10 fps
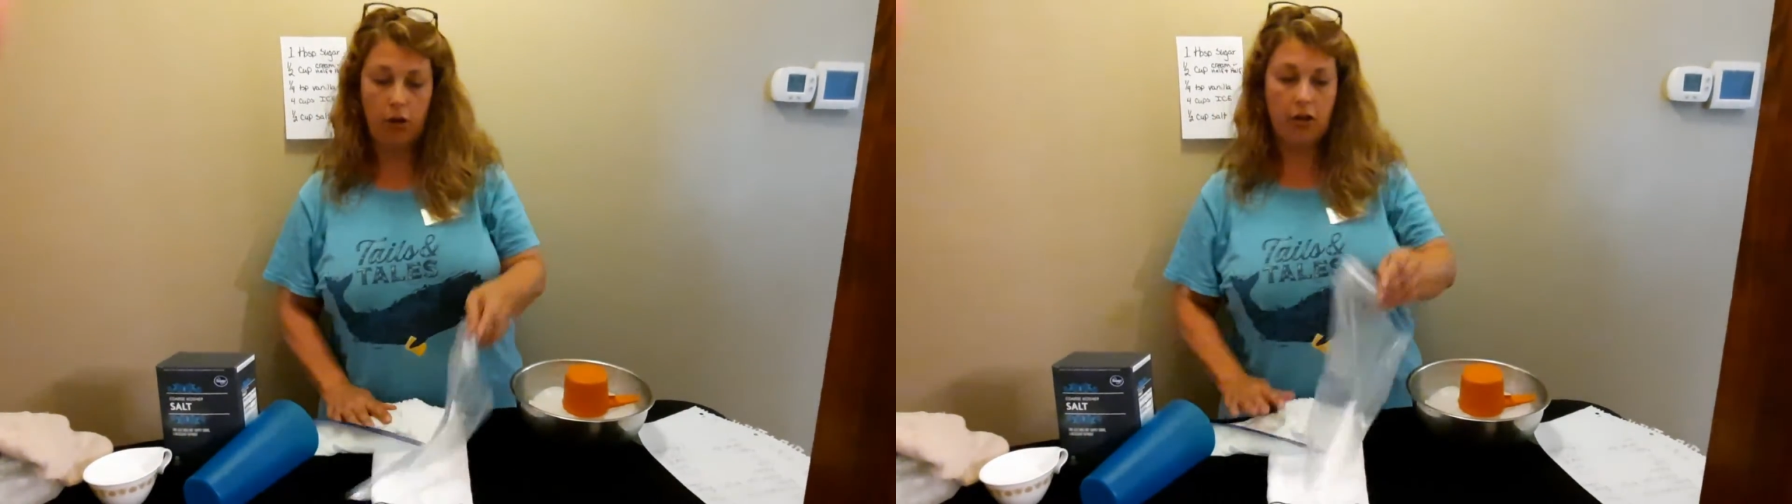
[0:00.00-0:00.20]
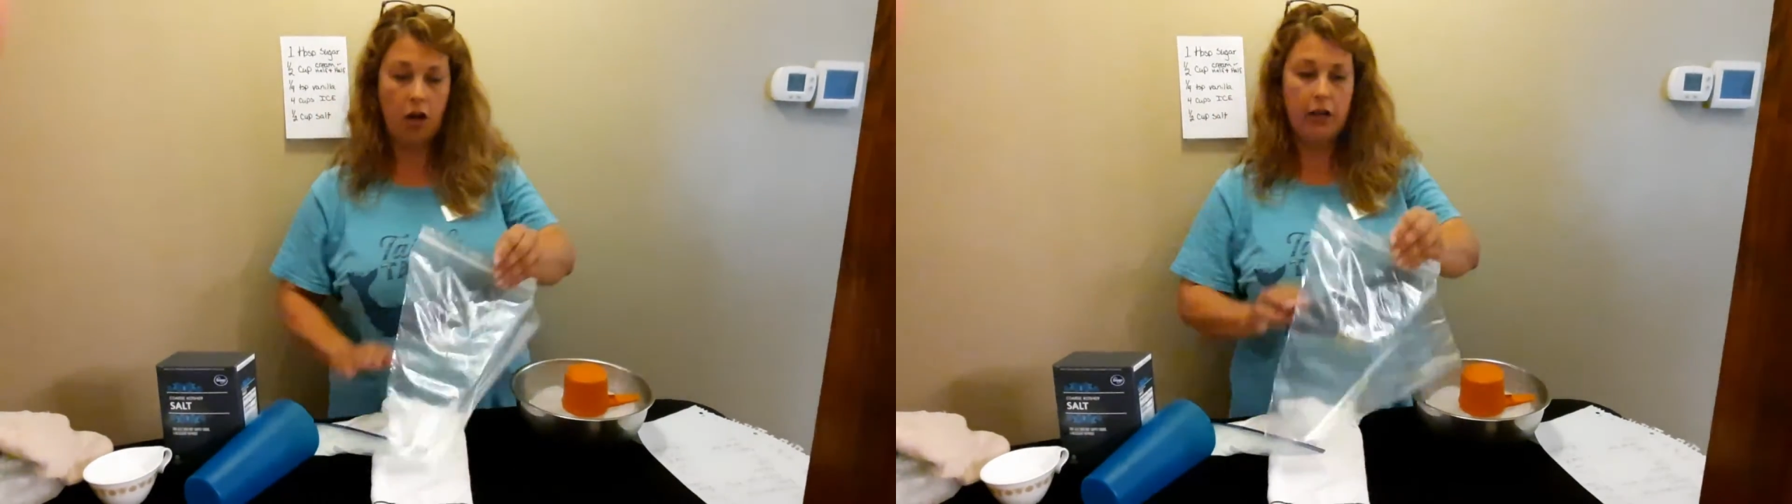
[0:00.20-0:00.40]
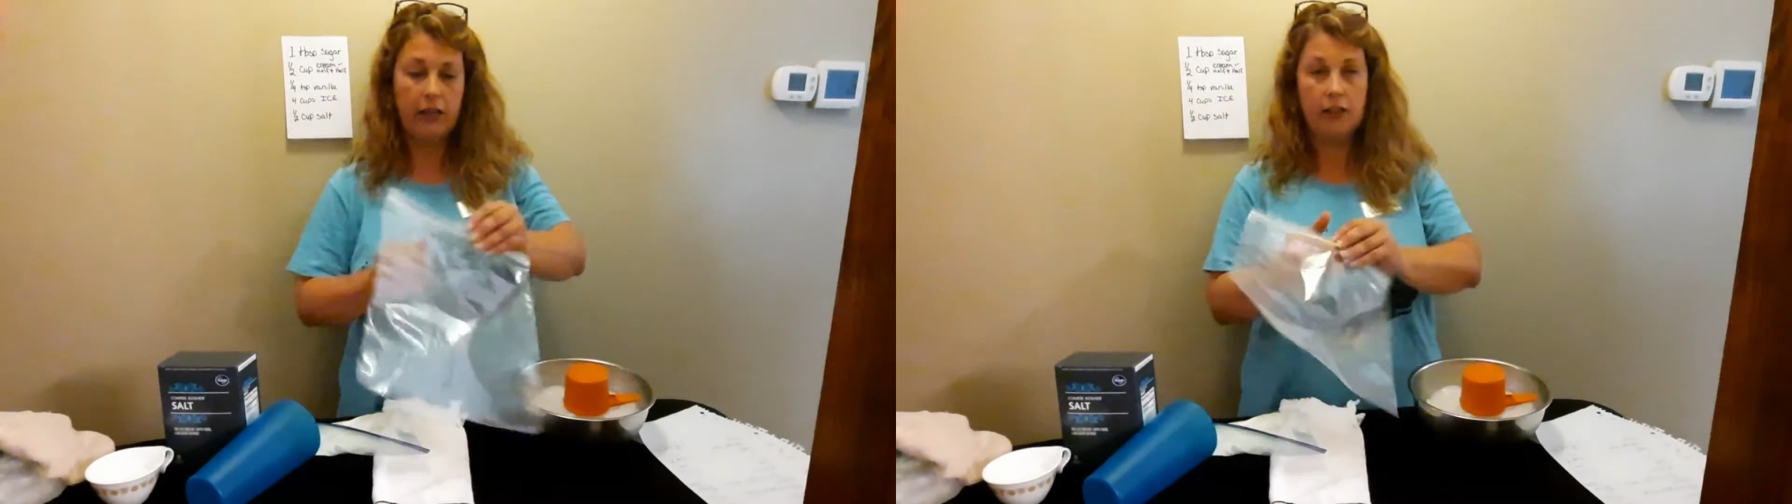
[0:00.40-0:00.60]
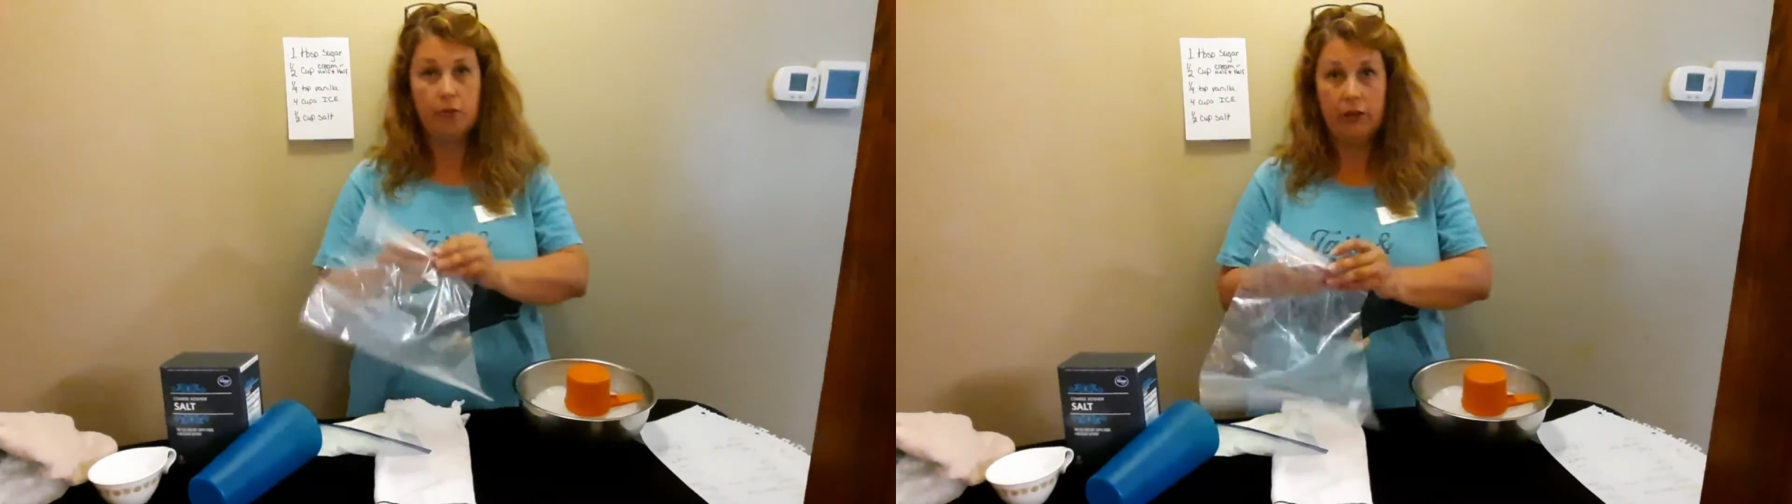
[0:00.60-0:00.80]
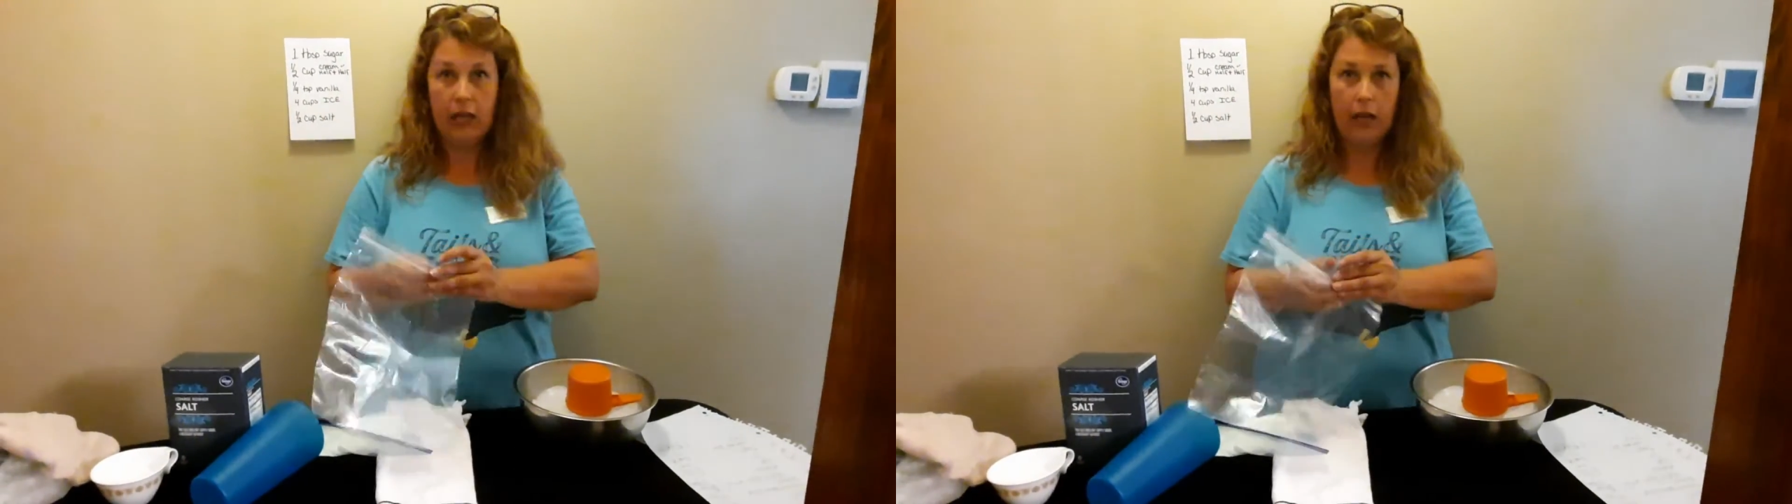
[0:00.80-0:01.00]
or
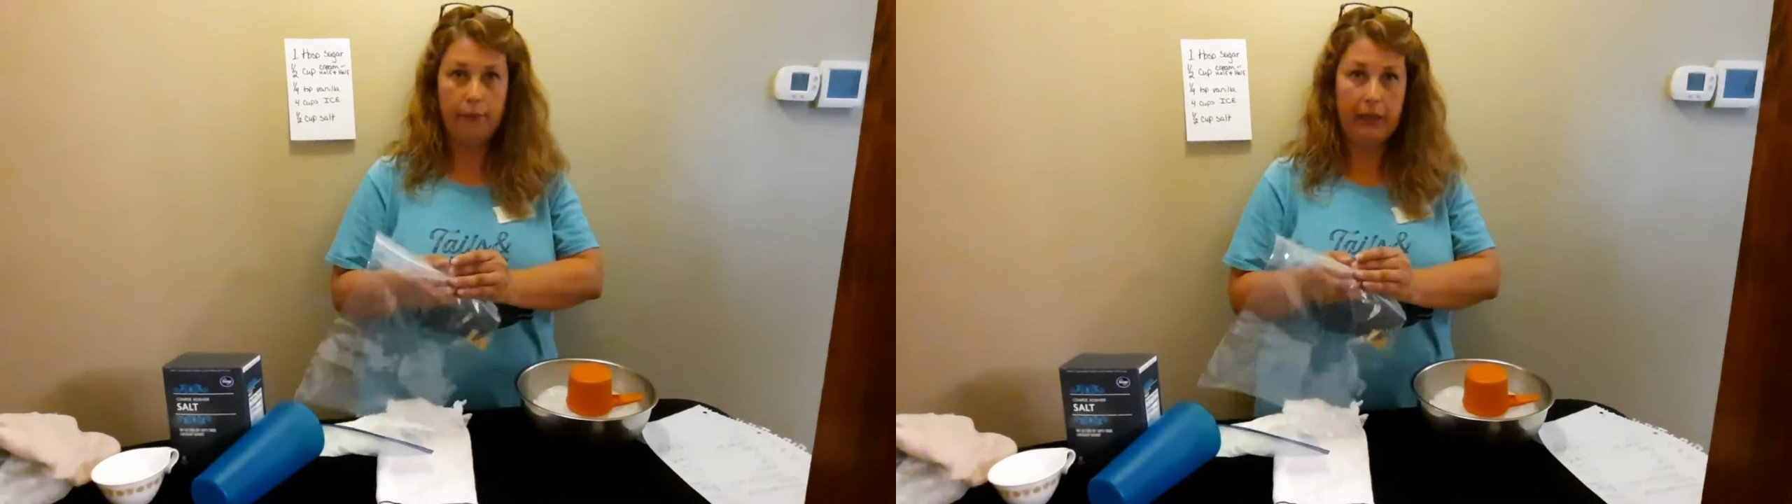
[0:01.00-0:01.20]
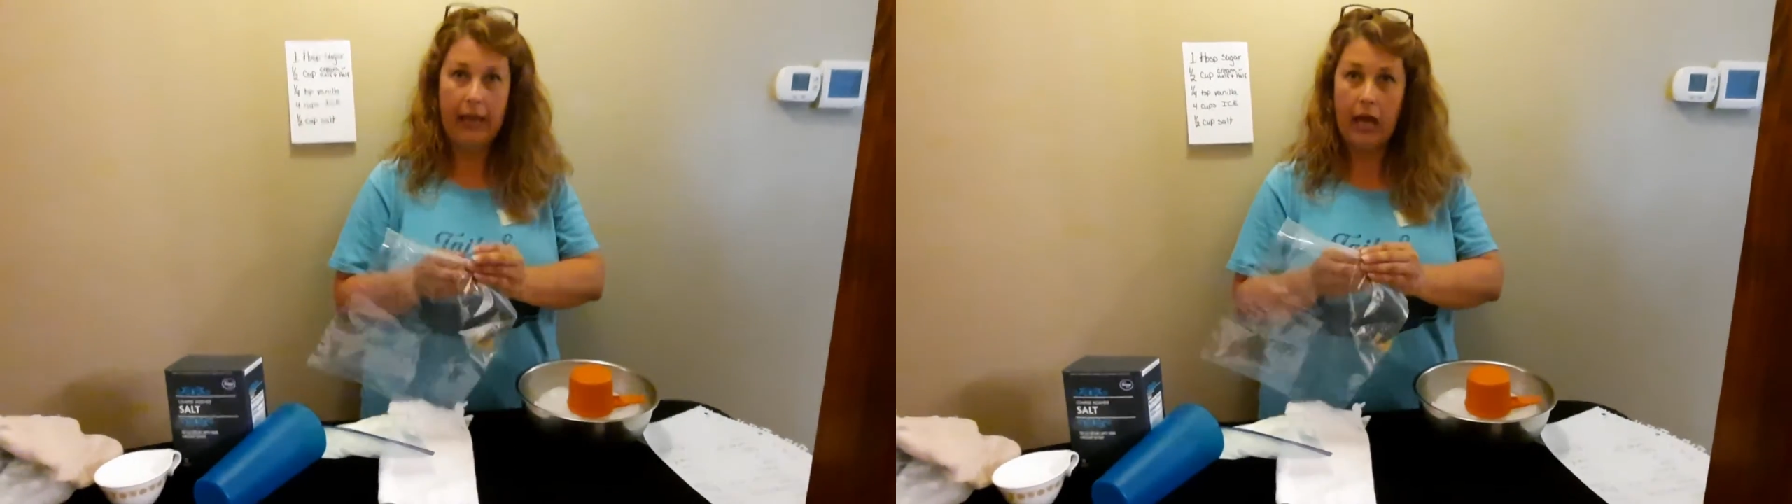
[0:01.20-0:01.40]
guardians would not be